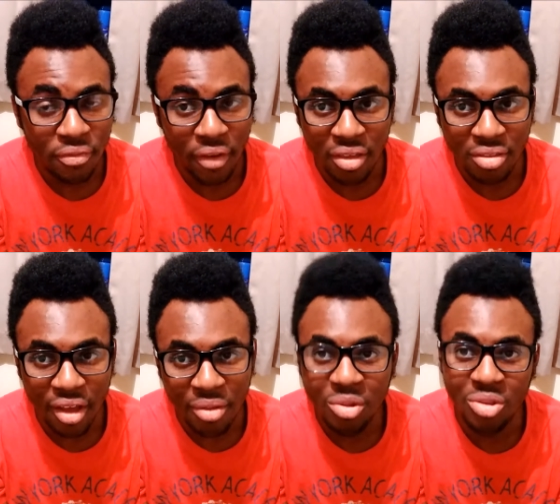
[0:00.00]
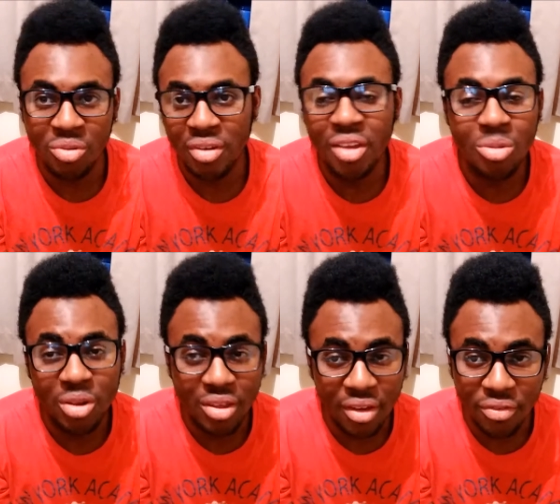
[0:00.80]
first time because you're
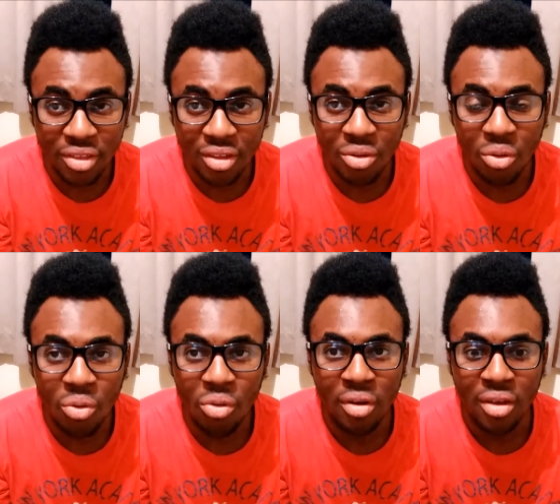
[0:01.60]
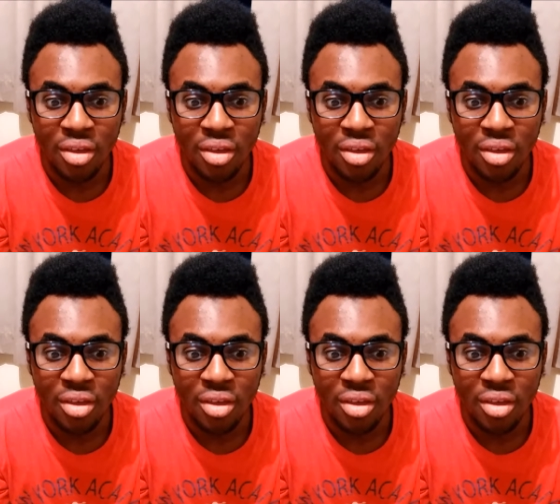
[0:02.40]
naturally gifted, or